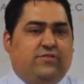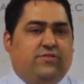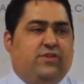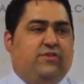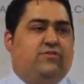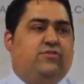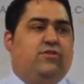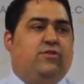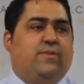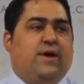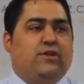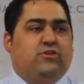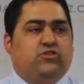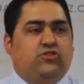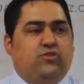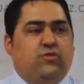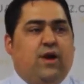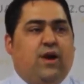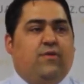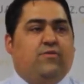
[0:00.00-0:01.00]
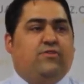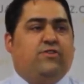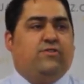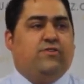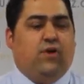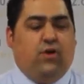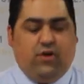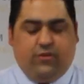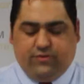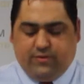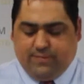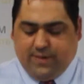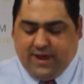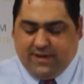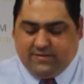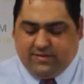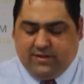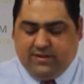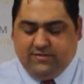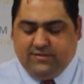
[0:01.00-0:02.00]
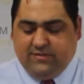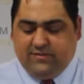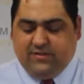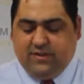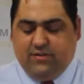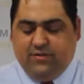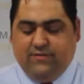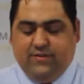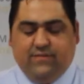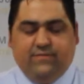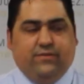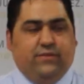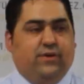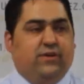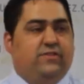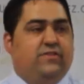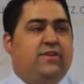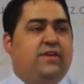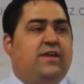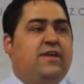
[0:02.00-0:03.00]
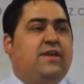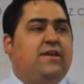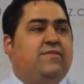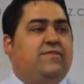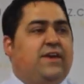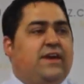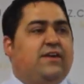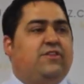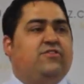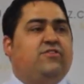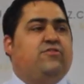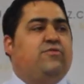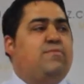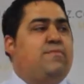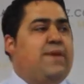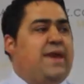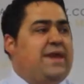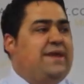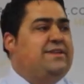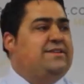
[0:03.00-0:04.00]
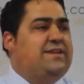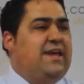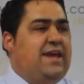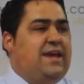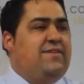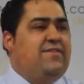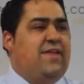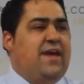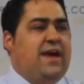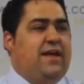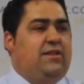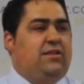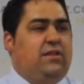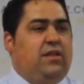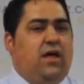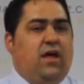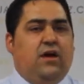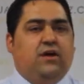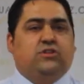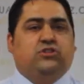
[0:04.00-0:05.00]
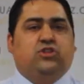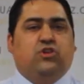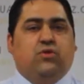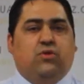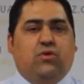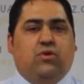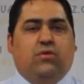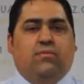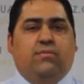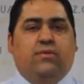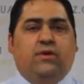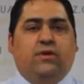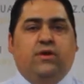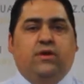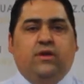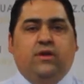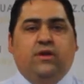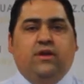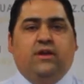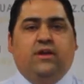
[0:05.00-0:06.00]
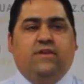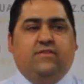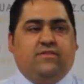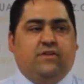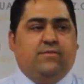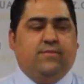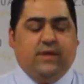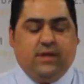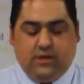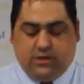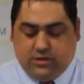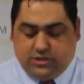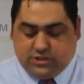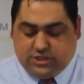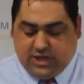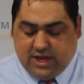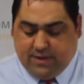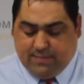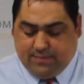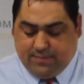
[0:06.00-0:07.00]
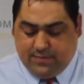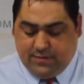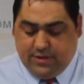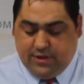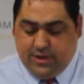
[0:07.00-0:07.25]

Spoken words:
So he's doing about 2 hours of calls to past clients and center of influence. If he could just maintain that long term, he's going to be in good shape.